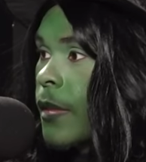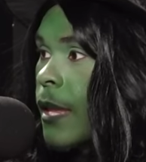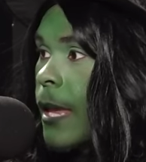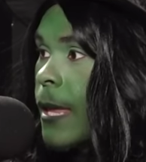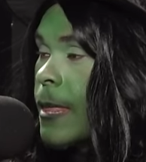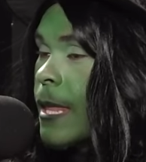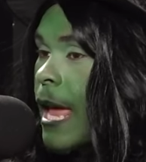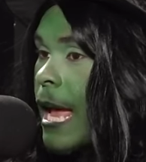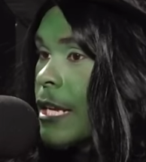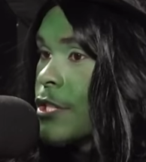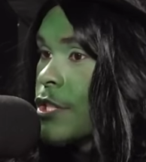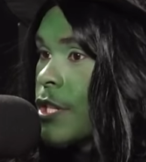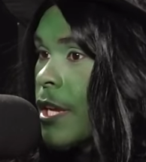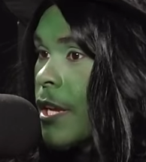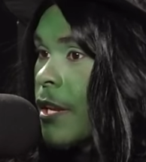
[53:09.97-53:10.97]
and that
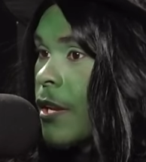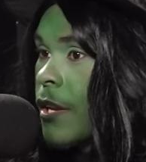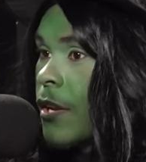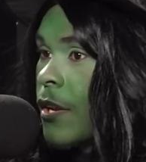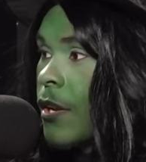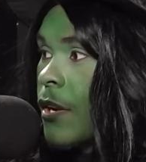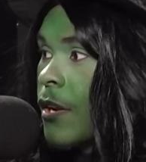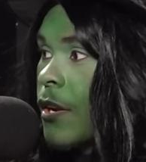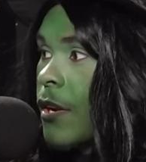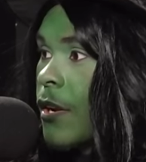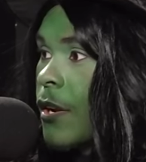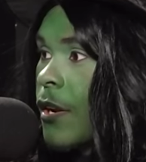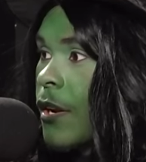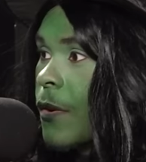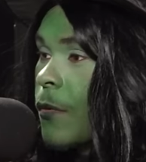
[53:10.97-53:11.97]
shit
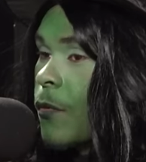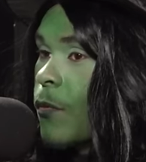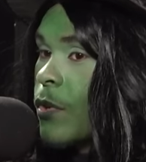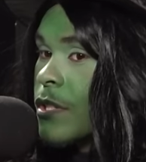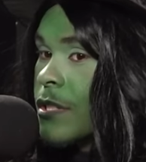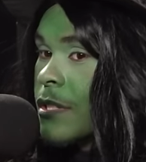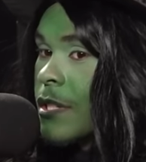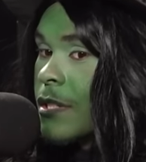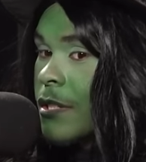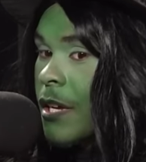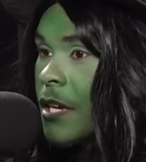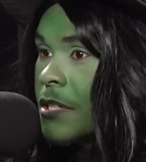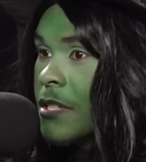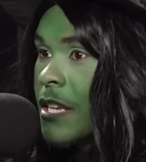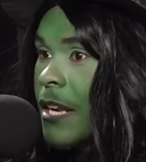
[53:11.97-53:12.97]
was
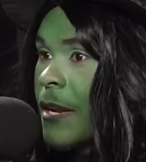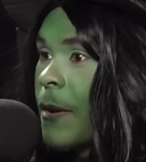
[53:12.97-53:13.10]
disgusting.